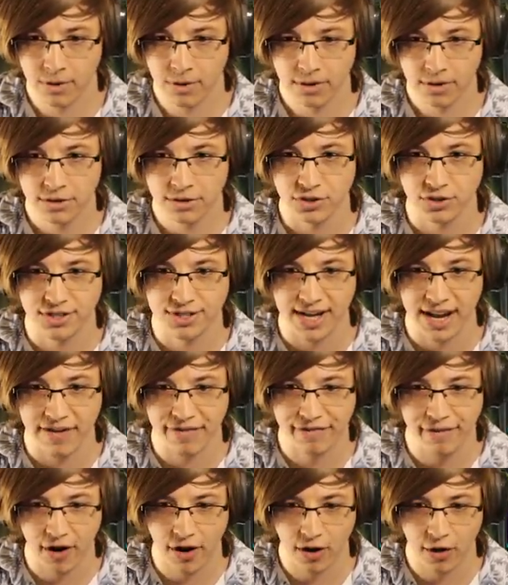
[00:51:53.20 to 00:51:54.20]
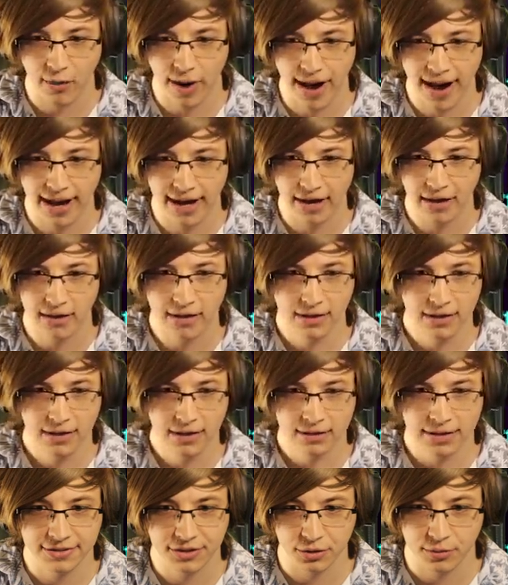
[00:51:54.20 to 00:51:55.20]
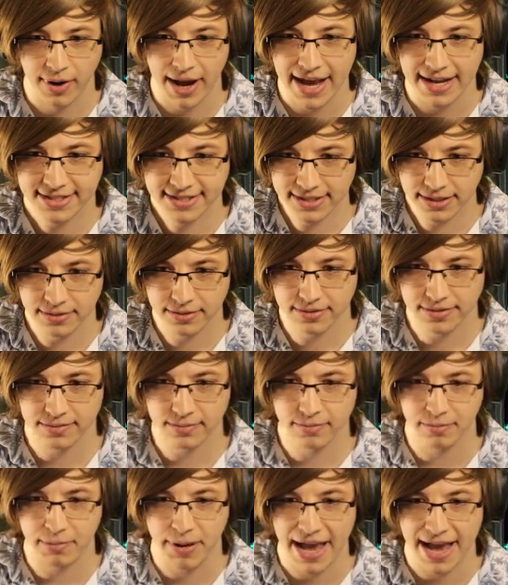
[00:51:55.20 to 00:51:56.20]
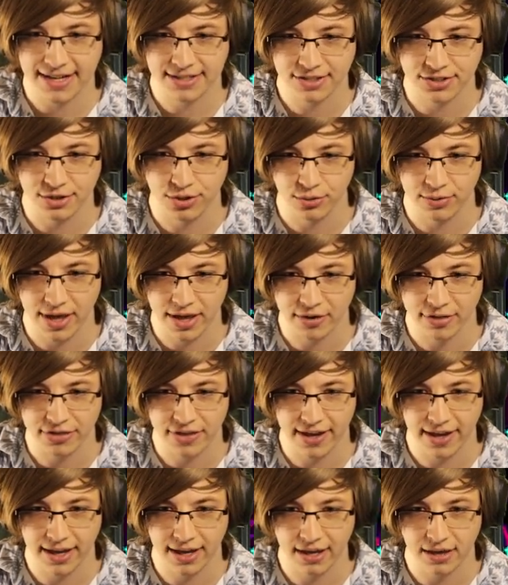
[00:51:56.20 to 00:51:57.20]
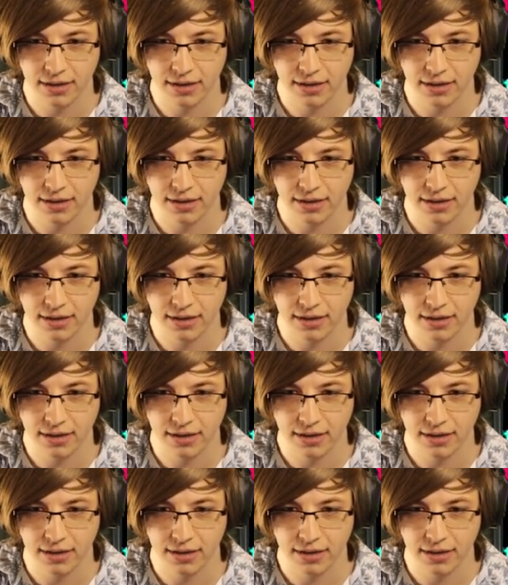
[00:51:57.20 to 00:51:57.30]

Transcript: Just stay far away. Let the rats and bats do their thing.